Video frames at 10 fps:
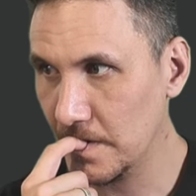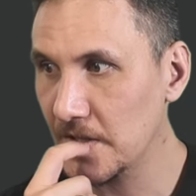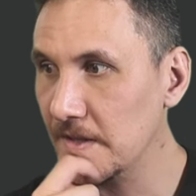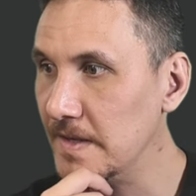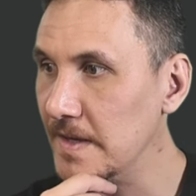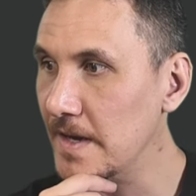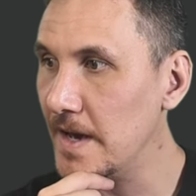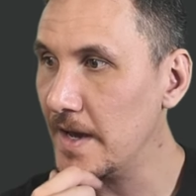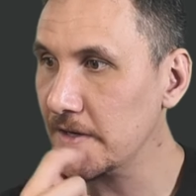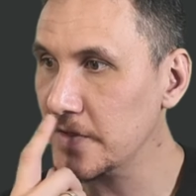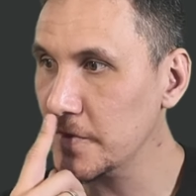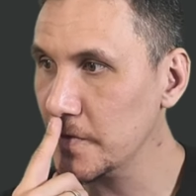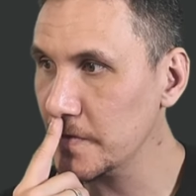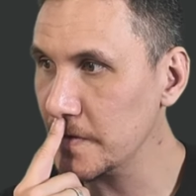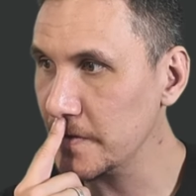the
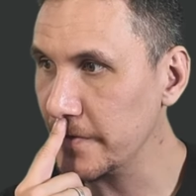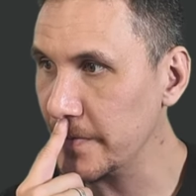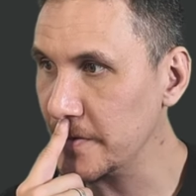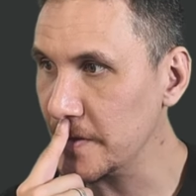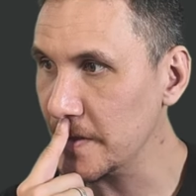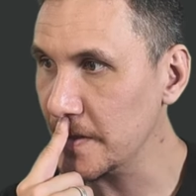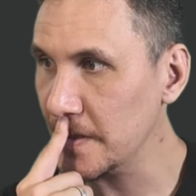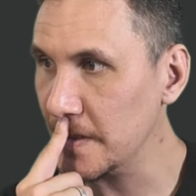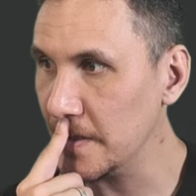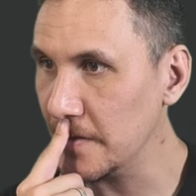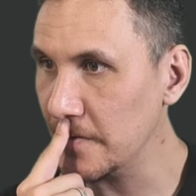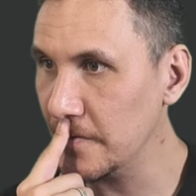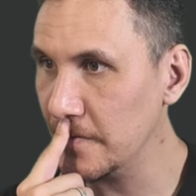actual description here.